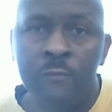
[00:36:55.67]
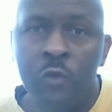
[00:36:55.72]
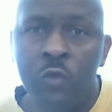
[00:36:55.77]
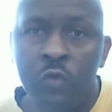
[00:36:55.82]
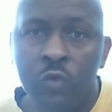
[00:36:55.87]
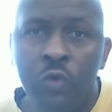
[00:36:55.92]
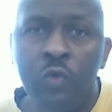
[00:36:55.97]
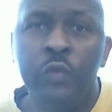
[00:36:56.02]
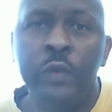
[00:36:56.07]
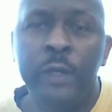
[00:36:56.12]

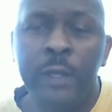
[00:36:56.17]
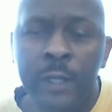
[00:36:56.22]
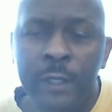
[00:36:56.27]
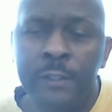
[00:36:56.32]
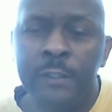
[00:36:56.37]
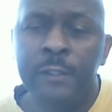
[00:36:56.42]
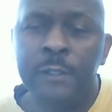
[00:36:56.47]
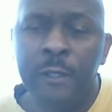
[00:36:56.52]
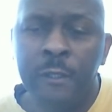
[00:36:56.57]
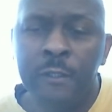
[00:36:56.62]
Who will
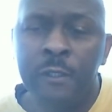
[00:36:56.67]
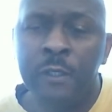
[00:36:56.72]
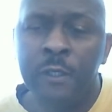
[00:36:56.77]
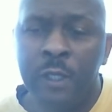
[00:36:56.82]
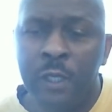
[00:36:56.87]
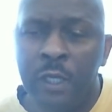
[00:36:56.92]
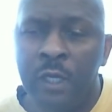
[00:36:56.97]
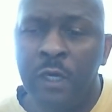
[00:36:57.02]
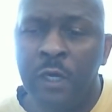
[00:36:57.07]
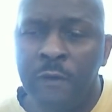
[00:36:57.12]
endure the
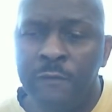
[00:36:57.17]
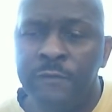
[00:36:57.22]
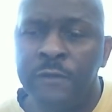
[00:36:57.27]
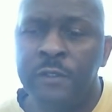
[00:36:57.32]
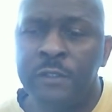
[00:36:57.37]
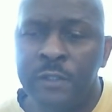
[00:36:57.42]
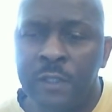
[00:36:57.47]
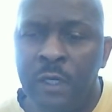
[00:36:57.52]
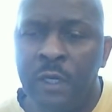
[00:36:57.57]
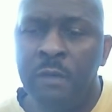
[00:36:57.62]
day of
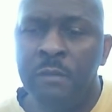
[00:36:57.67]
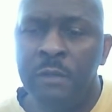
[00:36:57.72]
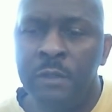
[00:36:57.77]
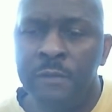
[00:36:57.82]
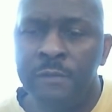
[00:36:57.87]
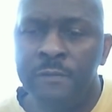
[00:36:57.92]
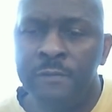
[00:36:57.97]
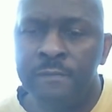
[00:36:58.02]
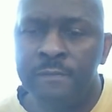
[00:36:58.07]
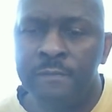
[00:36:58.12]
his coming?